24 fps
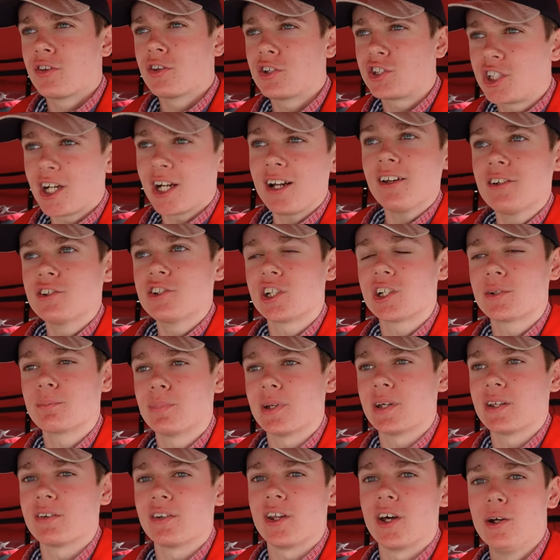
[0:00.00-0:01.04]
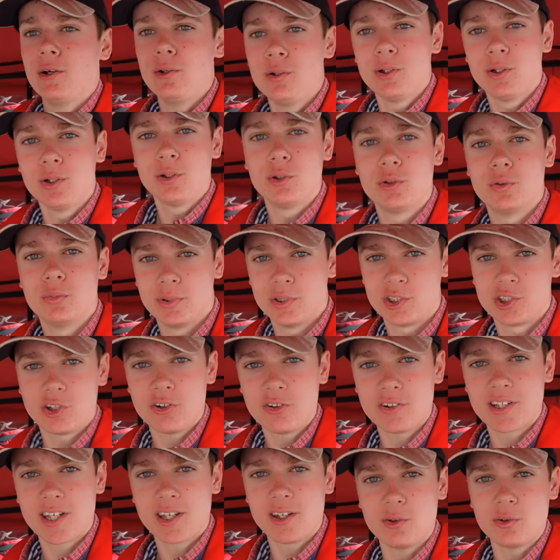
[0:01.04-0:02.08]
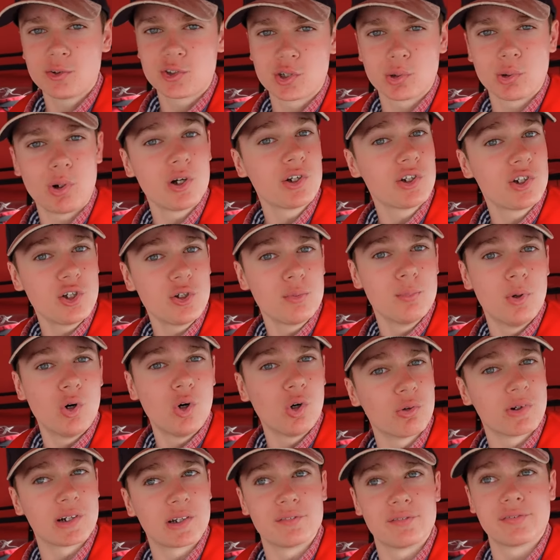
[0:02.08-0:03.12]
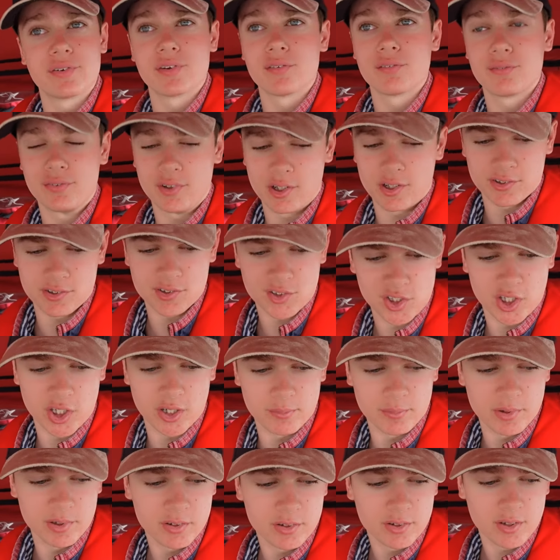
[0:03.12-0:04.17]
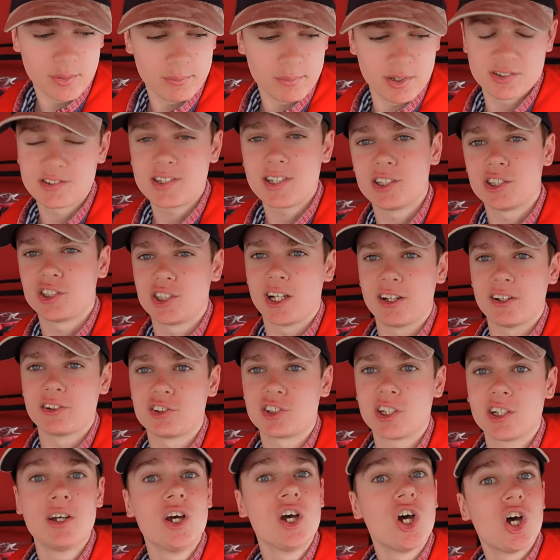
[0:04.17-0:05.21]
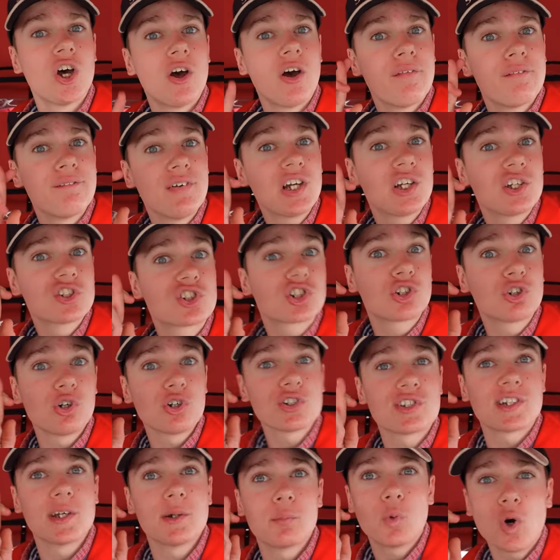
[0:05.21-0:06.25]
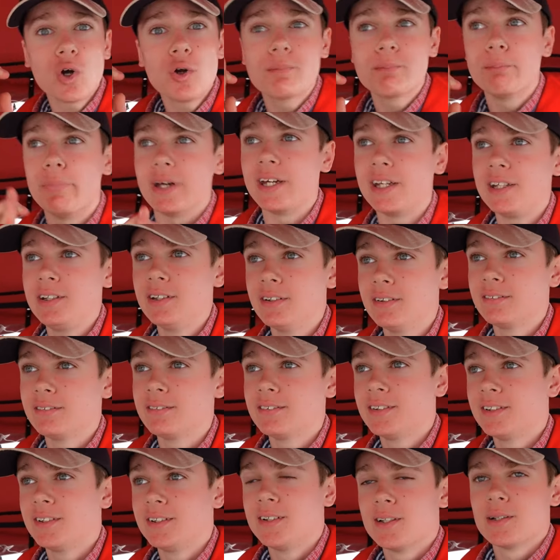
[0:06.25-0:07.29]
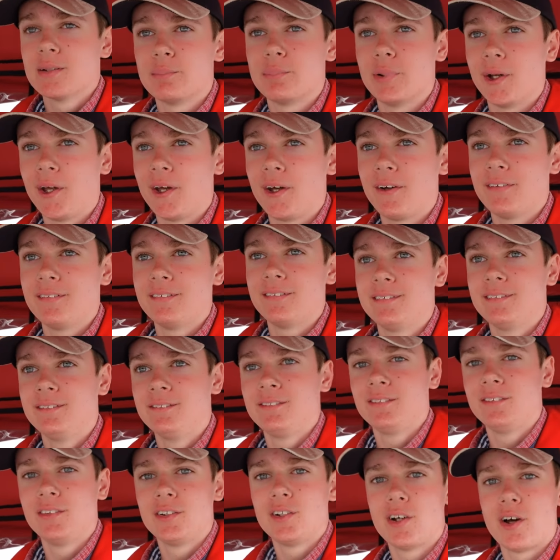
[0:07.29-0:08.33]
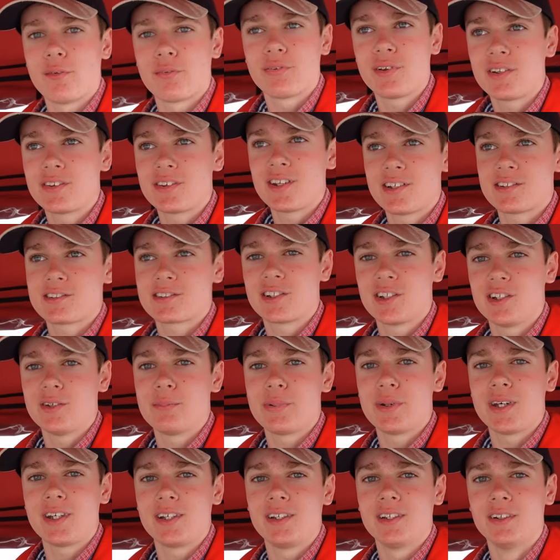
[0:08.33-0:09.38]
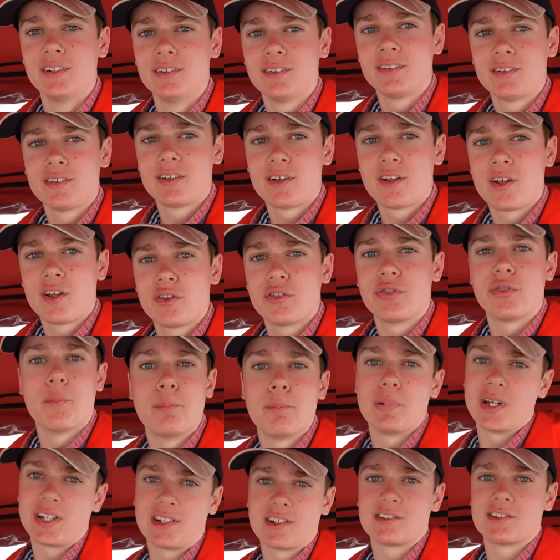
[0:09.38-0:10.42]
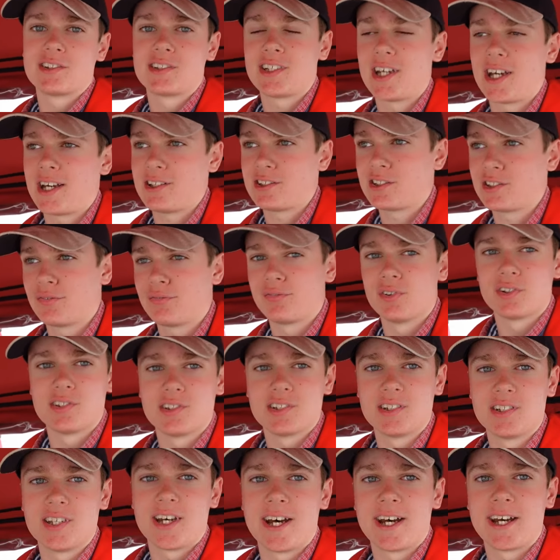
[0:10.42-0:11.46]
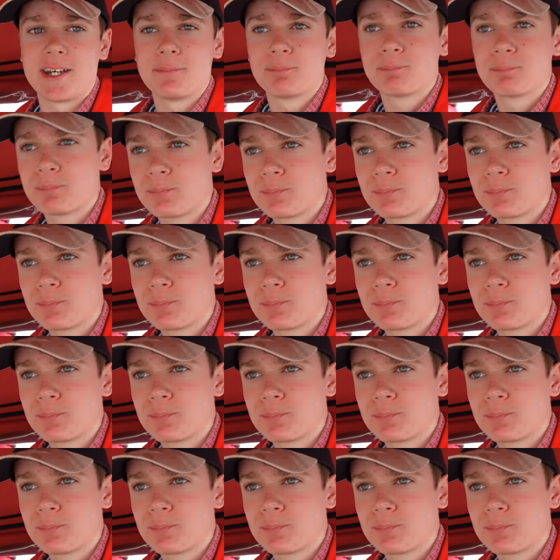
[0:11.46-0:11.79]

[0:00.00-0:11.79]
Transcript: The challenging bit though, we're trying to get onto our new mooring for the first time. When I say challenging, fingers crossed it won't be, but I think that's going to be the biggest test for today.